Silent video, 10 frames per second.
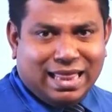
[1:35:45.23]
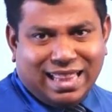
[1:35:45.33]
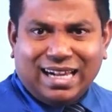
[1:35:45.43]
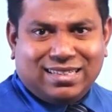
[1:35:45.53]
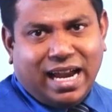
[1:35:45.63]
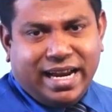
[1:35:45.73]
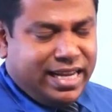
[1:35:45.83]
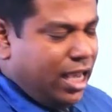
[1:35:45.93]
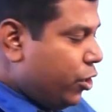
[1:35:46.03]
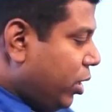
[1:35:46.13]
That's the
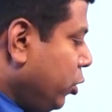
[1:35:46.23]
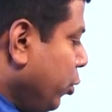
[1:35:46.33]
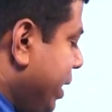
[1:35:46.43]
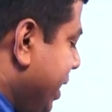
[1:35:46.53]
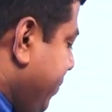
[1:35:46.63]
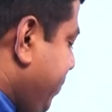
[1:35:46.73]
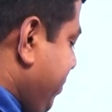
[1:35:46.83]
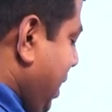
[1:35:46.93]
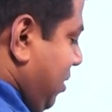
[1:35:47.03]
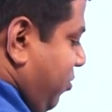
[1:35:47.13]
idea you have to do here.
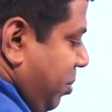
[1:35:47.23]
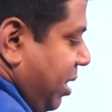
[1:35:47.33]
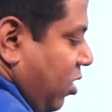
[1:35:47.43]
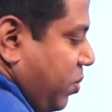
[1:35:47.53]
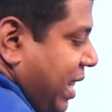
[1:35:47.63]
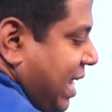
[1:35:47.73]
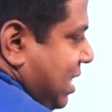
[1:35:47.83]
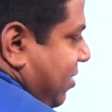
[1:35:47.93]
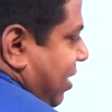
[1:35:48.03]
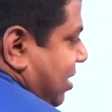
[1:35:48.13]
That will be the
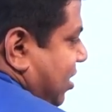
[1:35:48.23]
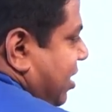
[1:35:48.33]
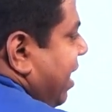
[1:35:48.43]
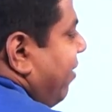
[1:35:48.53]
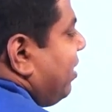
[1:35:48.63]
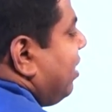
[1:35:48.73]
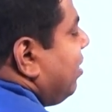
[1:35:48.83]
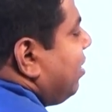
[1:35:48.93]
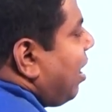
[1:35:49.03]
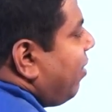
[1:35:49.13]
easy one since they have the
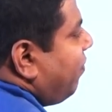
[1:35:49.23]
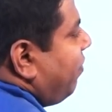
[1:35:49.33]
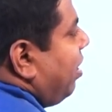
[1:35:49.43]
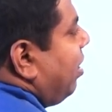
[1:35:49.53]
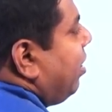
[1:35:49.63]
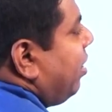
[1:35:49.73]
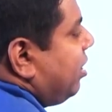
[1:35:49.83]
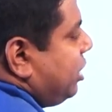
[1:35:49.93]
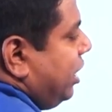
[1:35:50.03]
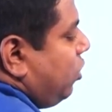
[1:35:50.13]
graph
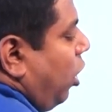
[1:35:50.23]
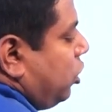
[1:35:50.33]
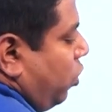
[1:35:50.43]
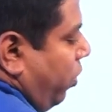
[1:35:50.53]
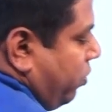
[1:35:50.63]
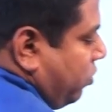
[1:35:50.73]
sheet also.